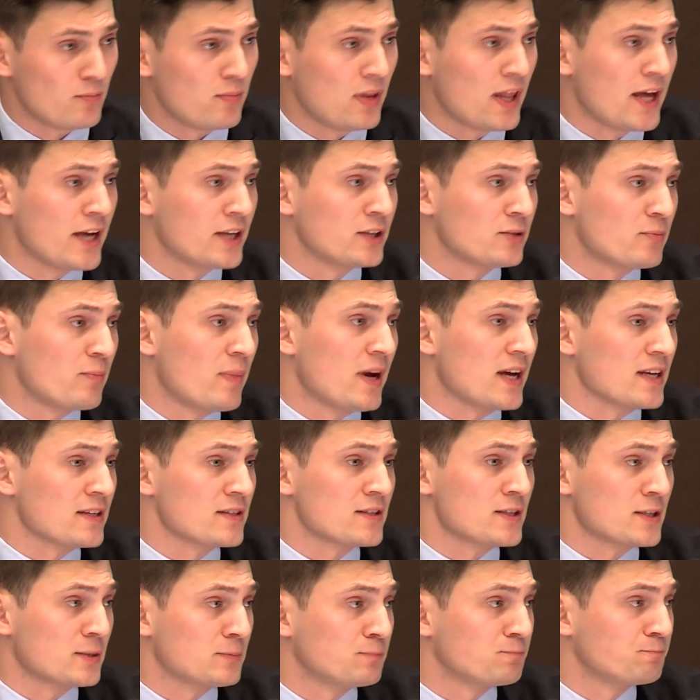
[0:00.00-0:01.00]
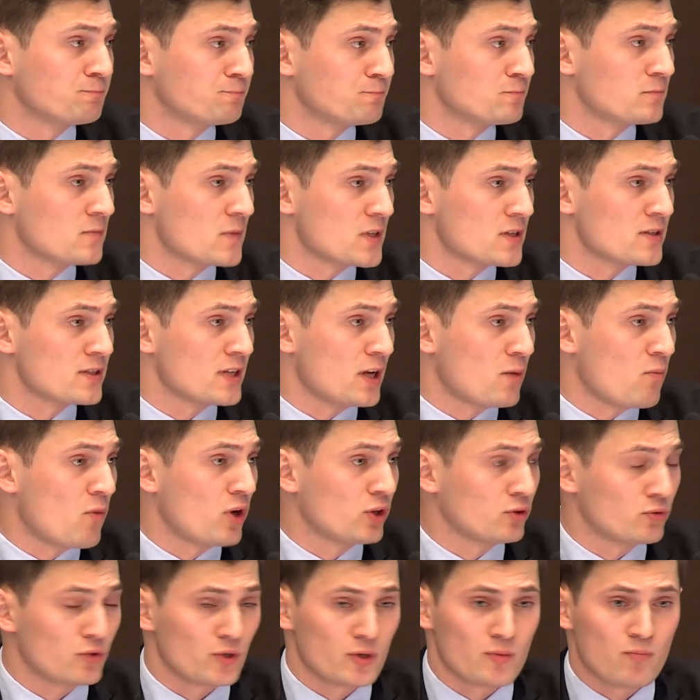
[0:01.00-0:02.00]
blind past.
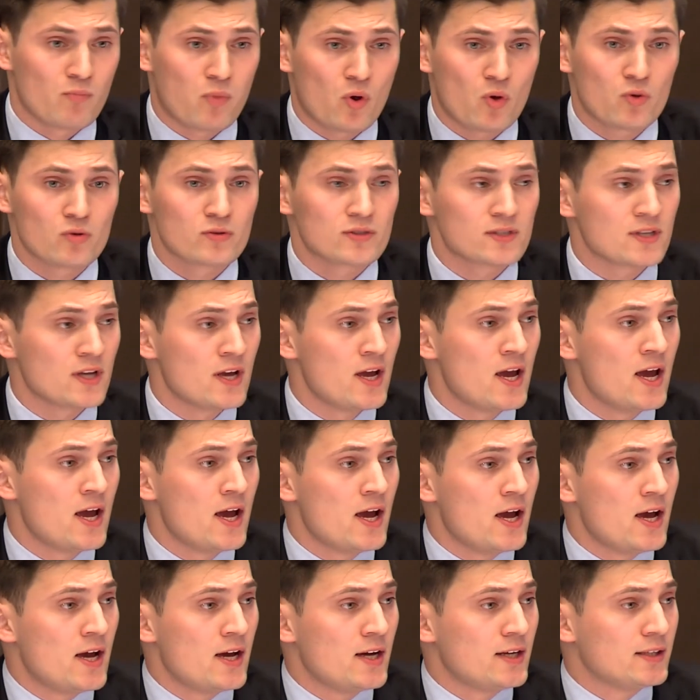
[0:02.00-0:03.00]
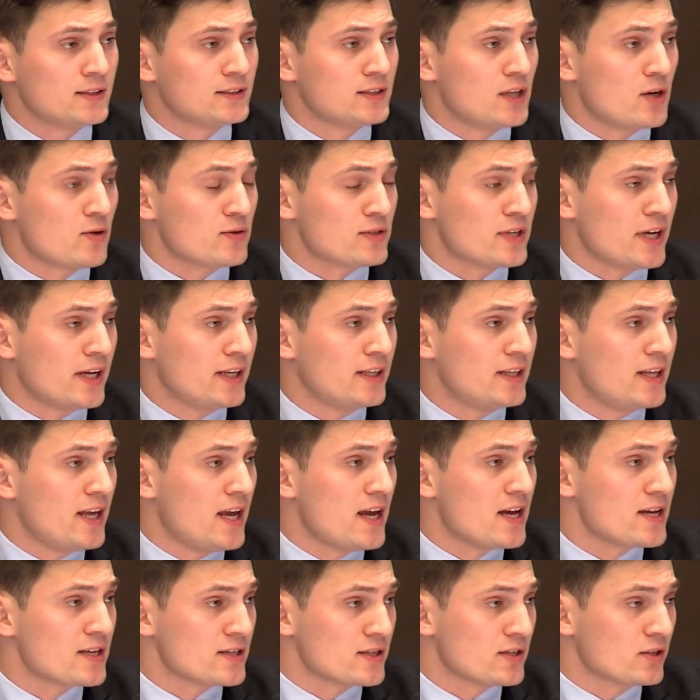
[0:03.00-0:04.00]
Someone who imposed those
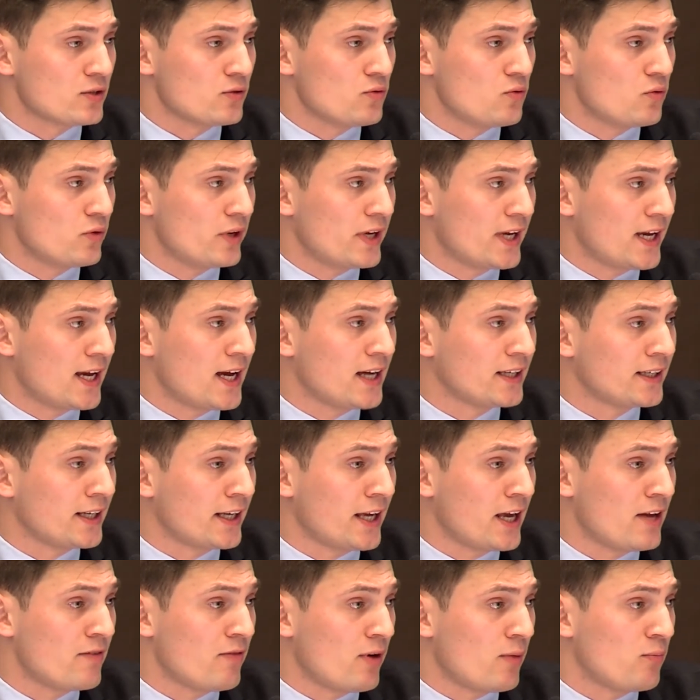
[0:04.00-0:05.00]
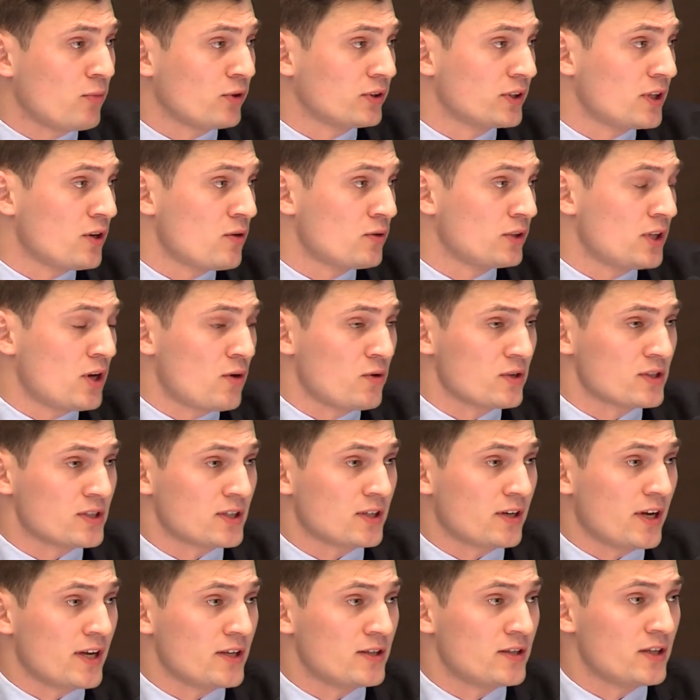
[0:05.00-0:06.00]
ideas, we kind of gave up on that was
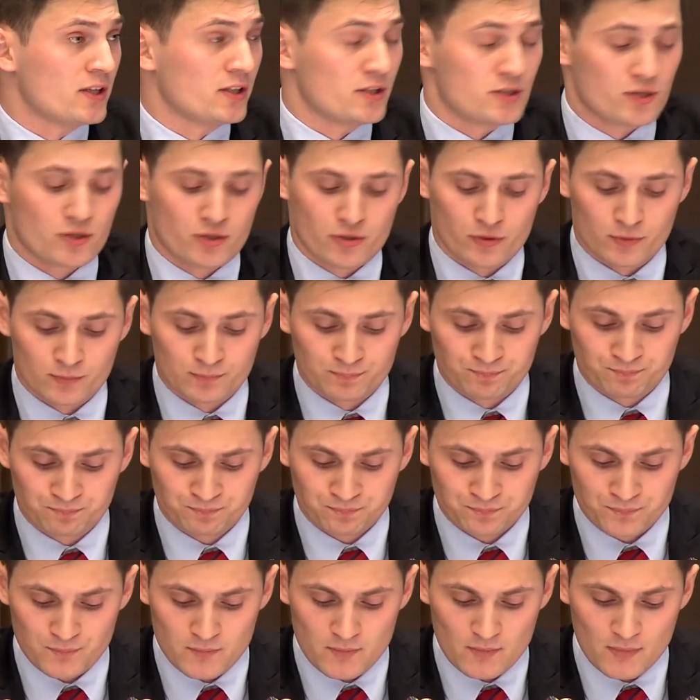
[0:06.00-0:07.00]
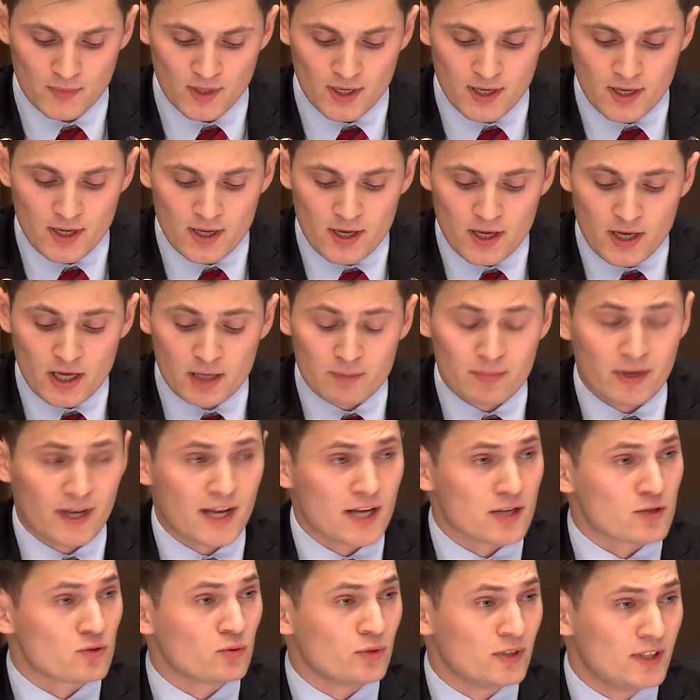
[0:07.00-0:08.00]
the right thing to do. And
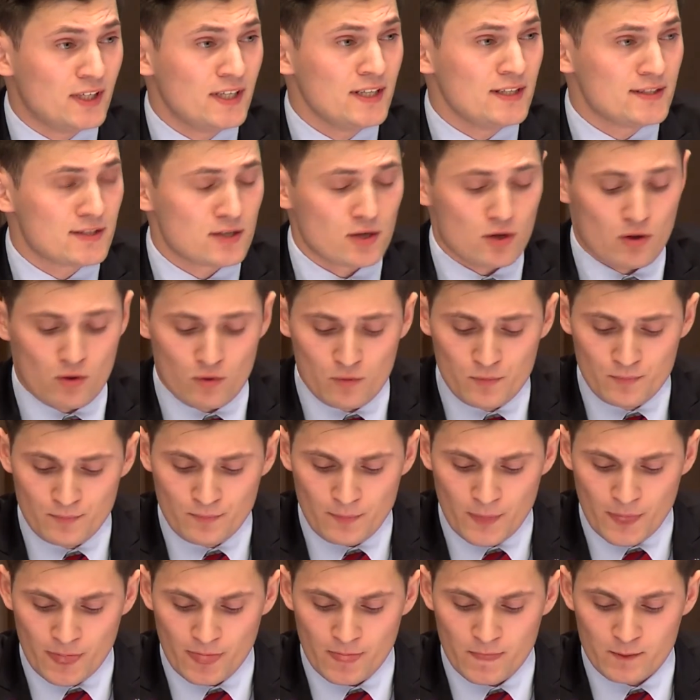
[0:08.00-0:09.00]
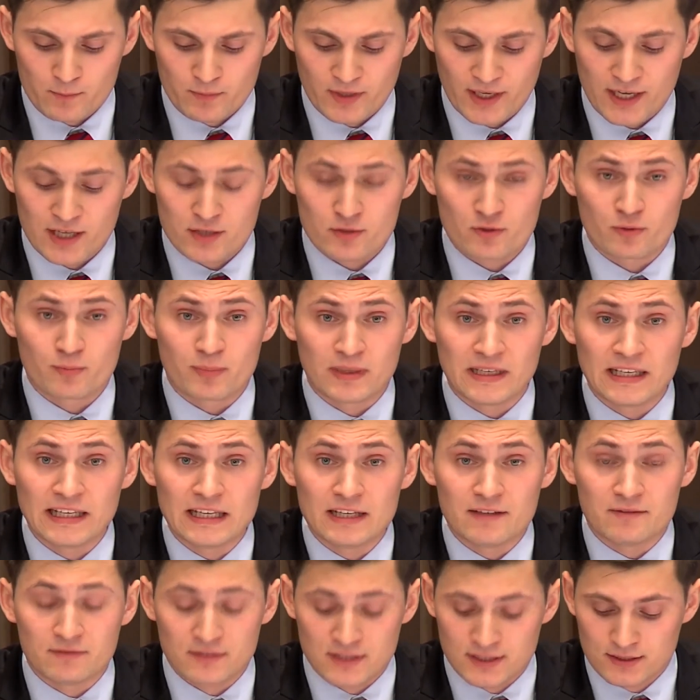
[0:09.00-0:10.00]
because we did so, because we
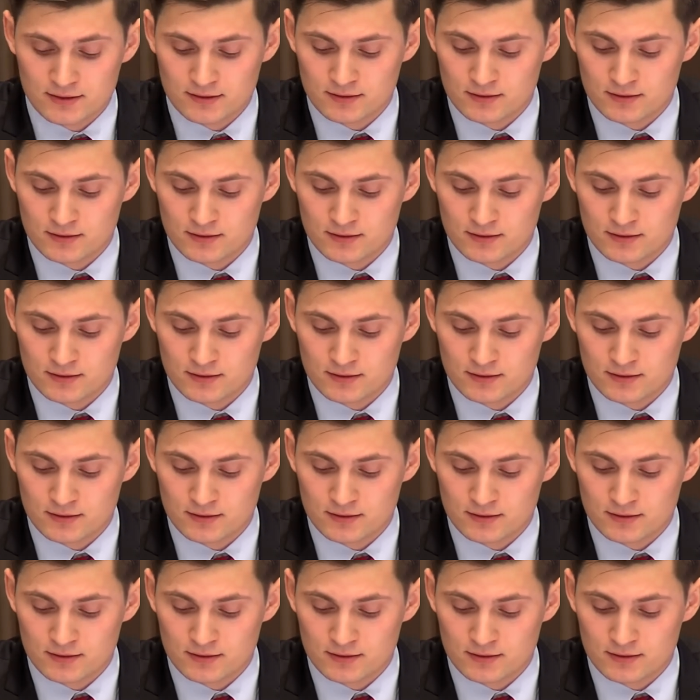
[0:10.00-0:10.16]
believed,